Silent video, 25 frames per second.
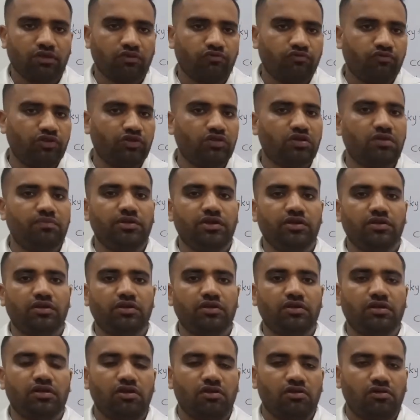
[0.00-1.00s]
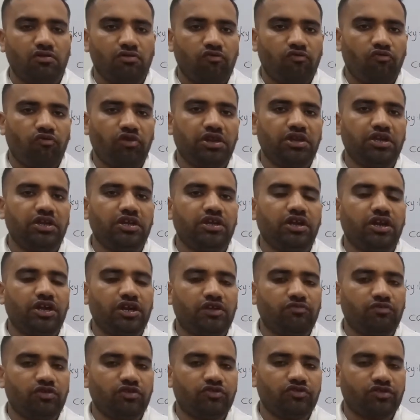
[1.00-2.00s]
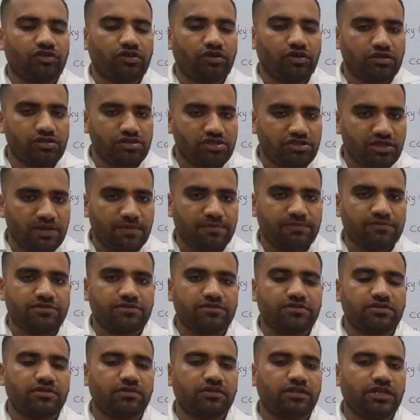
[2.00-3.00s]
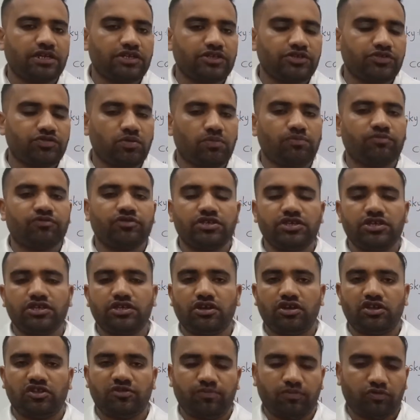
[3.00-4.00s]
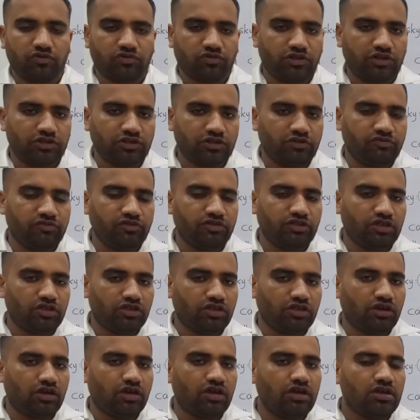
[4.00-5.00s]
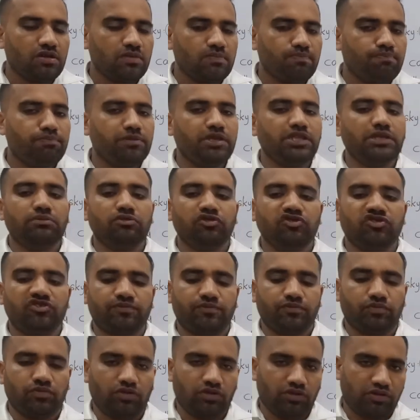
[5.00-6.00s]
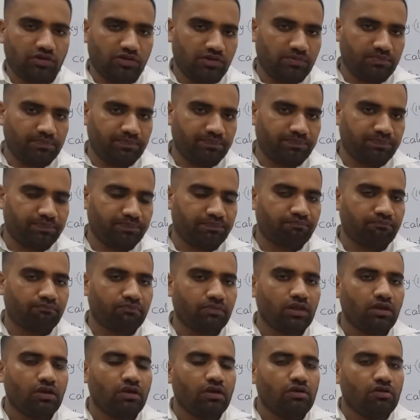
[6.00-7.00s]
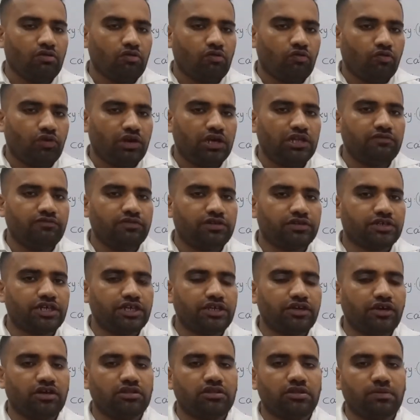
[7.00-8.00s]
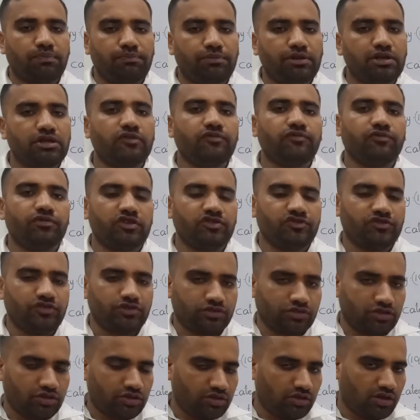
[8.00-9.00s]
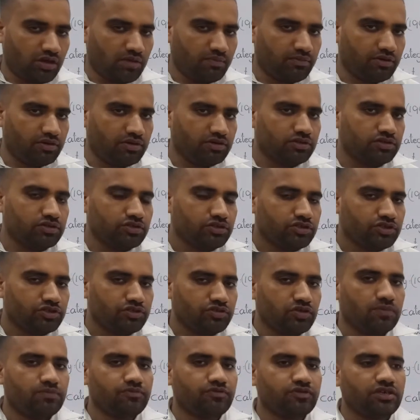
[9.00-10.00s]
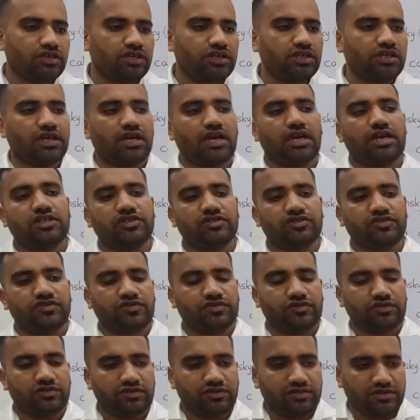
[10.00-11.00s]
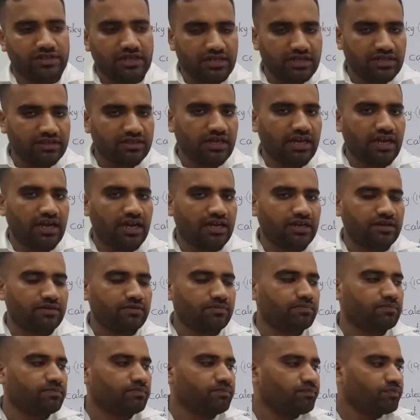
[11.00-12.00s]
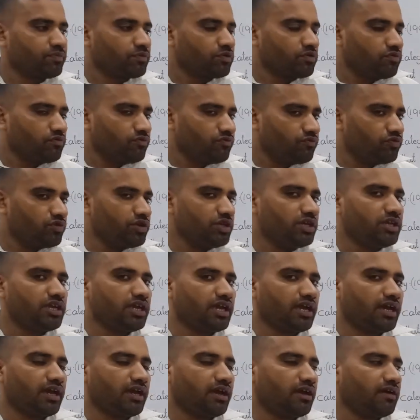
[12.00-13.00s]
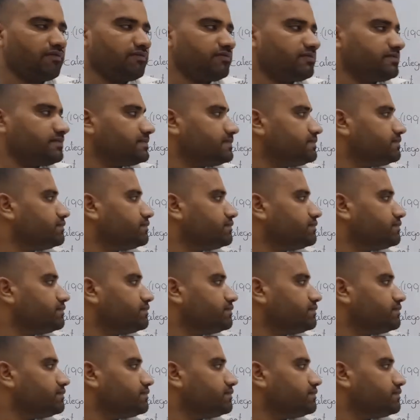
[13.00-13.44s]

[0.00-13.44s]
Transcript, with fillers: phenomena, very advanced concepts that Chomsky has populated within the minimalist program. While working on the bare phrase structured grammar, Chomsky has said that we have